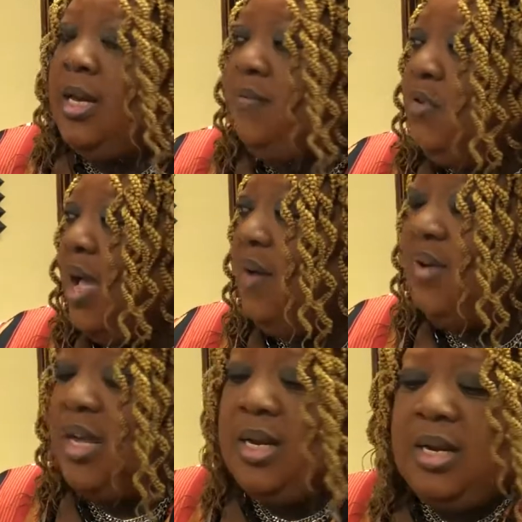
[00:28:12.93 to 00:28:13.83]
And if you have
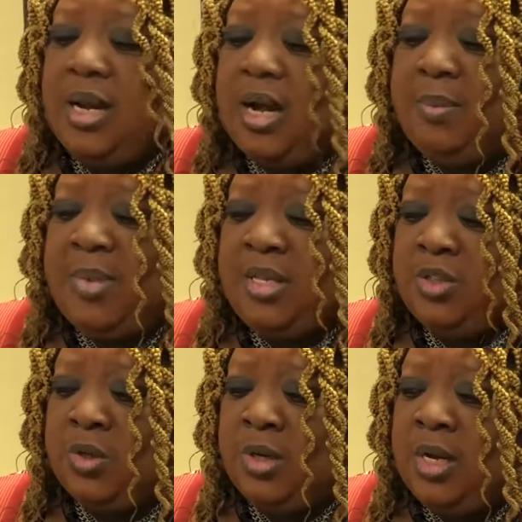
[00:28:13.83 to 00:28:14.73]
any
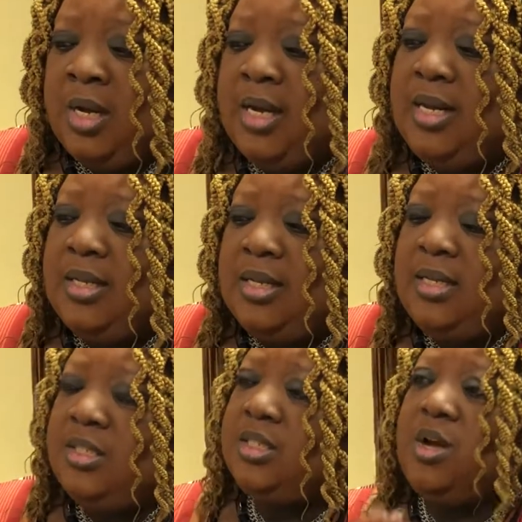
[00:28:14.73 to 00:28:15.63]
comments or
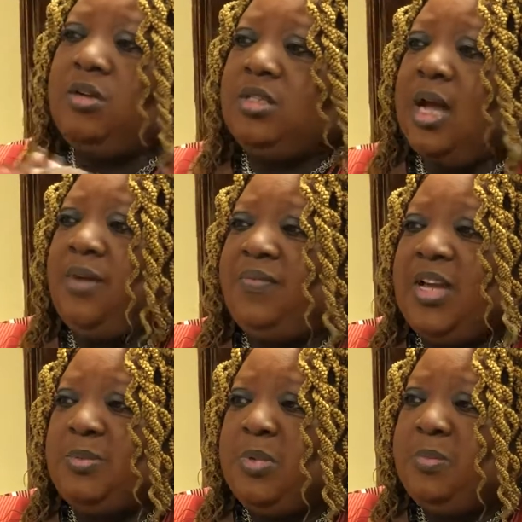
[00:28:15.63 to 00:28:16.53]
anything, just go to our
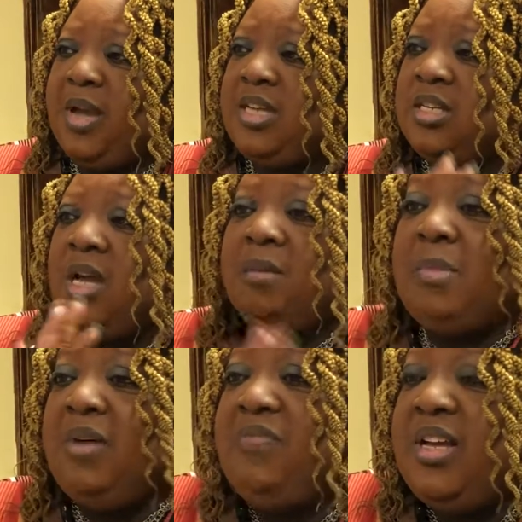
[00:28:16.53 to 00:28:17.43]
Facebook page.
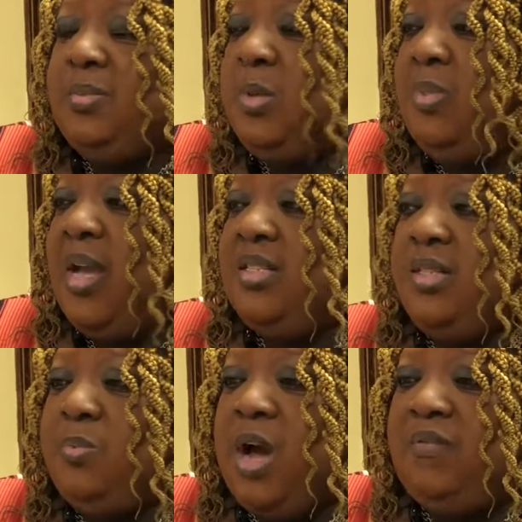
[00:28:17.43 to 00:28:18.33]
My Facebook page
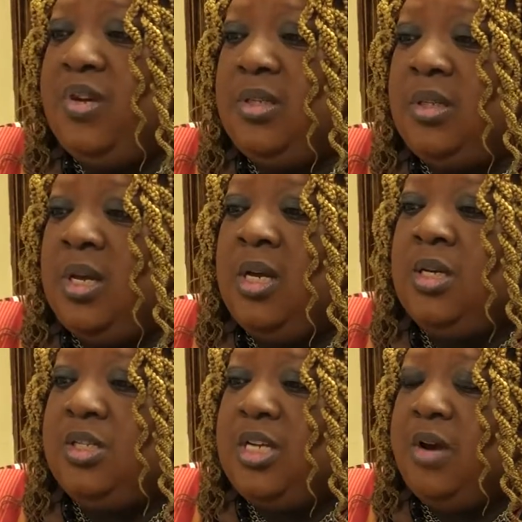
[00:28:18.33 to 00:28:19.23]
is Prophetess
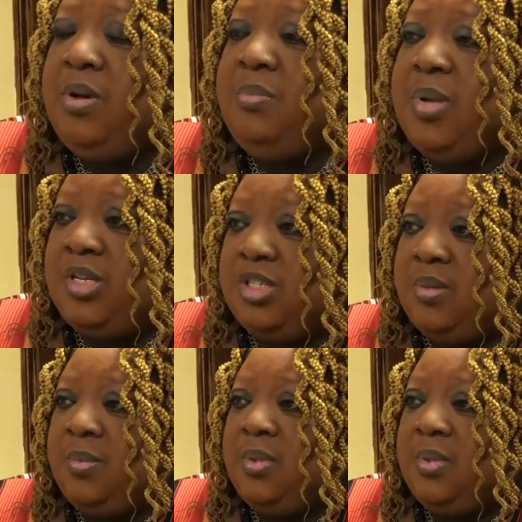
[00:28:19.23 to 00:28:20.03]
Sherry Bishop.